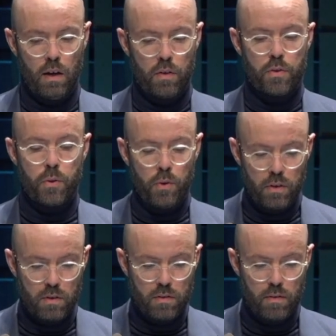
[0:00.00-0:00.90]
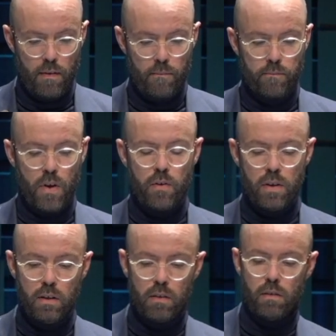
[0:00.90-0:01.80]
Third,
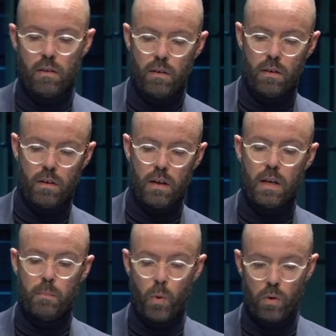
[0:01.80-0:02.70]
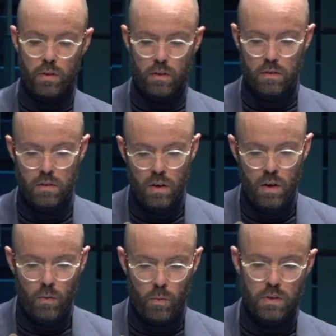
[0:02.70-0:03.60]
very important,
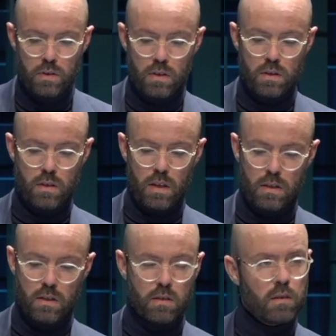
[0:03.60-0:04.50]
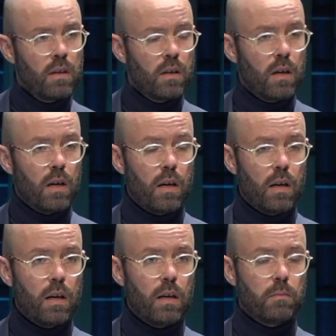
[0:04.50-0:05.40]
which is this
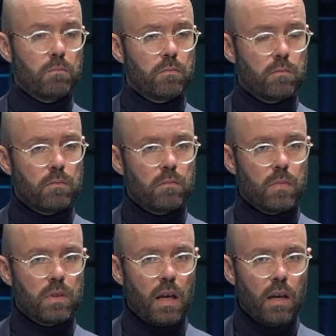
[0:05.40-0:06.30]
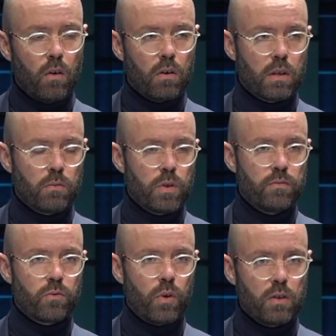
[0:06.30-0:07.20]
dialogue that we've
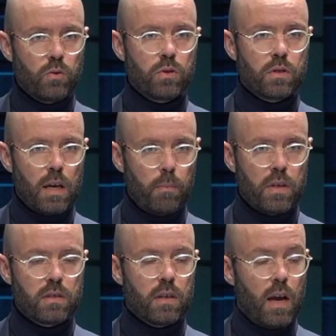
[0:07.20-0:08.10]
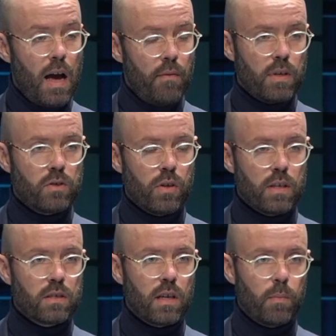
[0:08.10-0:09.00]
tried to establish and have actually
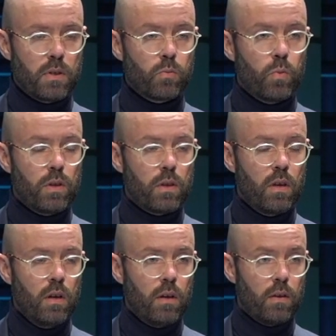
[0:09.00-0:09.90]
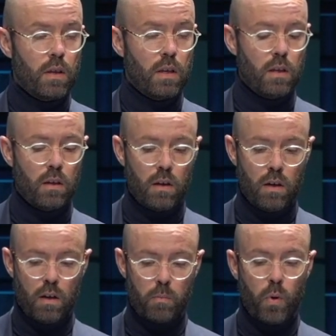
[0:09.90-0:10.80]
established with the
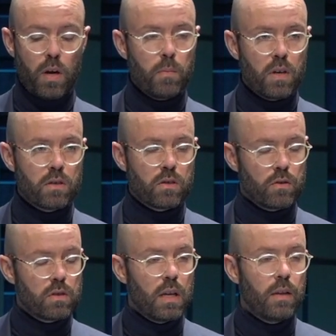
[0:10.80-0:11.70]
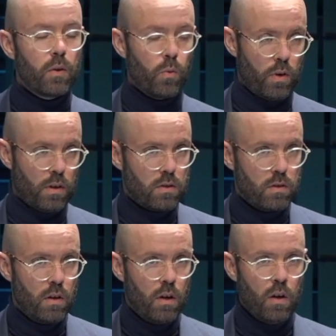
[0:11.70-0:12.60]
prime ministers in the Nordics.
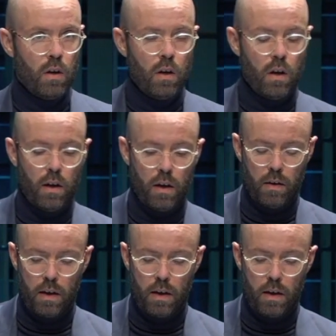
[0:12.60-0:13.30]
And